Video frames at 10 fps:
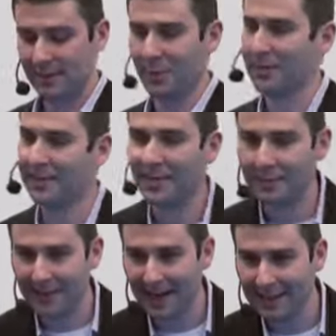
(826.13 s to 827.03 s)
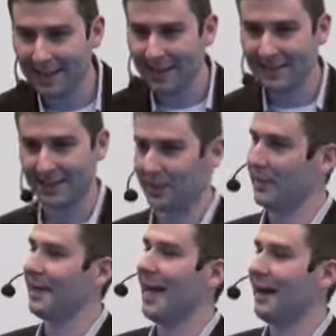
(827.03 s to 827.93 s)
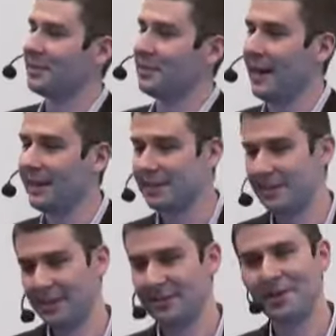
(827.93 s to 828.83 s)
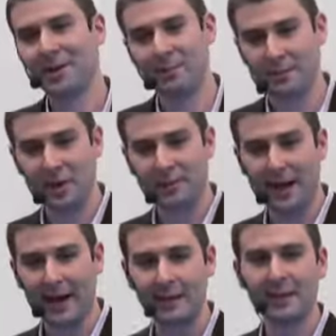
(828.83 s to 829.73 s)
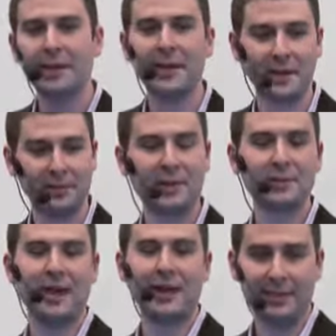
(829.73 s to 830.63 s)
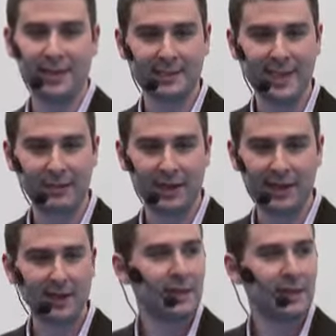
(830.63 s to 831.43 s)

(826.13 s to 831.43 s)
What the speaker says: But with a killer headline and a great abstract, as you go to promote that, you can really drive leads that way.